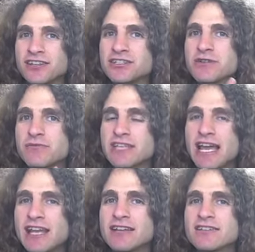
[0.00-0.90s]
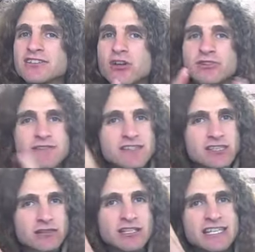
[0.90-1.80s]
You see what I'm saying? So
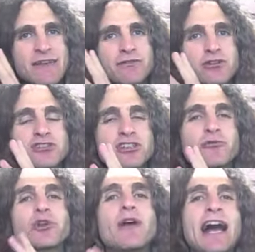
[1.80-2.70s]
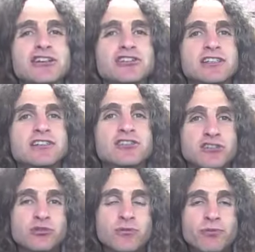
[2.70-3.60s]
it's an evolution where you actually
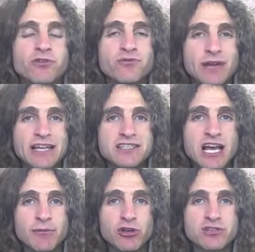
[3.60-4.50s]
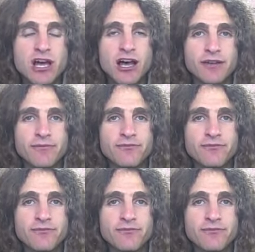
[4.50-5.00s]
do improvement as time goes on.